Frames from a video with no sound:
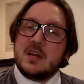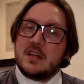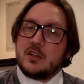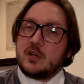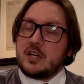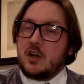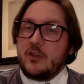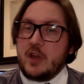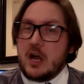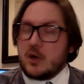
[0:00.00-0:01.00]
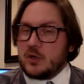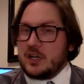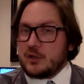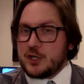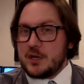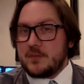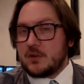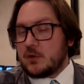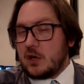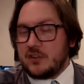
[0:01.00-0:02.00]
Look at all the auto dealerships
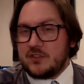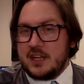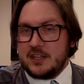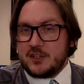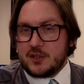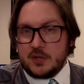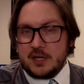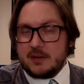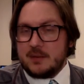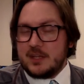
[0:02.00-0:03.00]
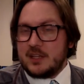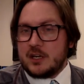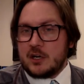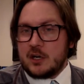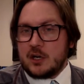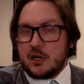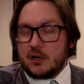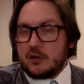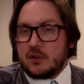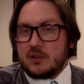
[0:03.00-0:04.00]
across State Street. I mean, there are
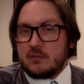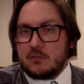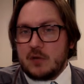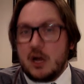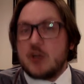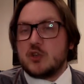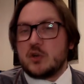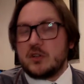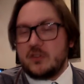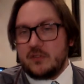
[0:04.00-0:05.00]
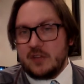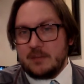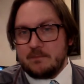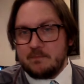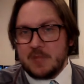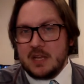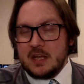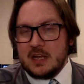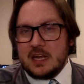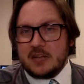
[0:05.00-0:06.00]
hundreds of them.
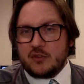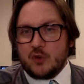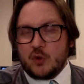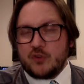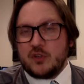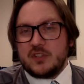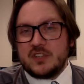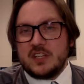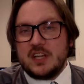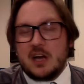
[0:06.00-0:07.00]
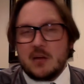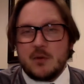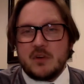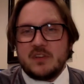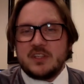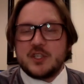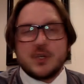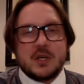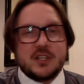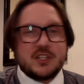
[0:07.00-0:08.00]
And so as you can see, the automotive
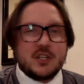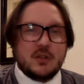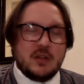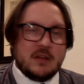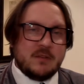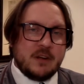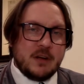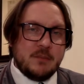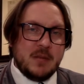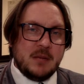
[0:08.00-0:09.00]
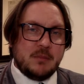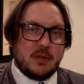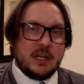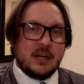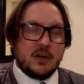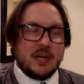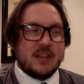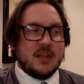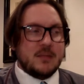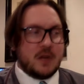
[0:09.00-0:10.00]
industry is still a very big player in
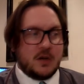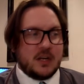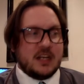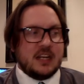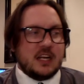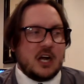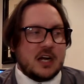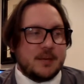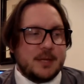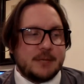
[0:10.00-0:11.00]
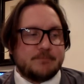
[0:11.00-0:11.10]
the American economy.